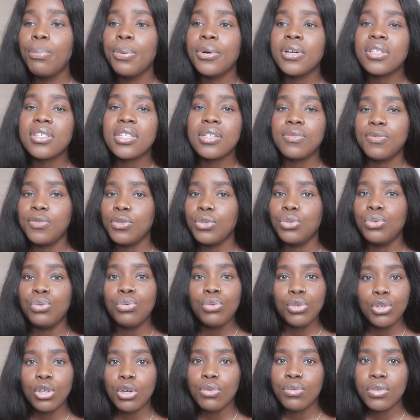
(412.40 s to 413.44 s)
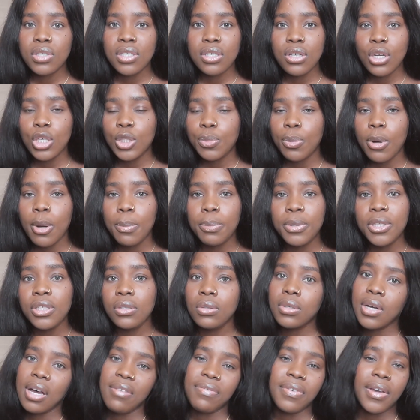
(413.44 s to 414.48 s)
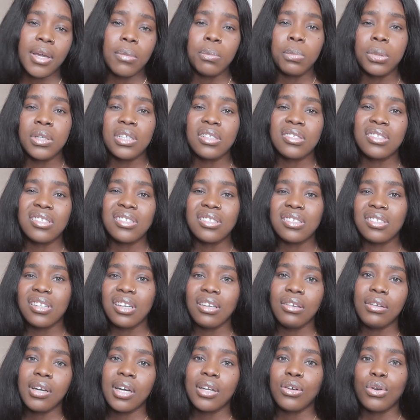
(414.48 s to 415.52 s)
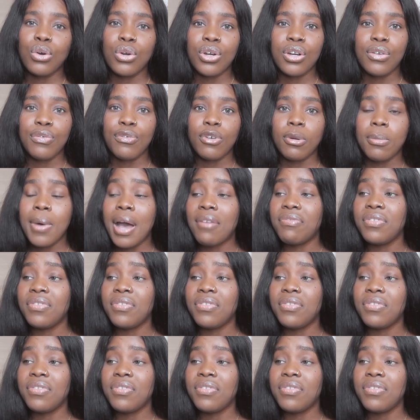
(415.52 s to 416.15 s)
but if you do your research properly, you can find places that you can order from.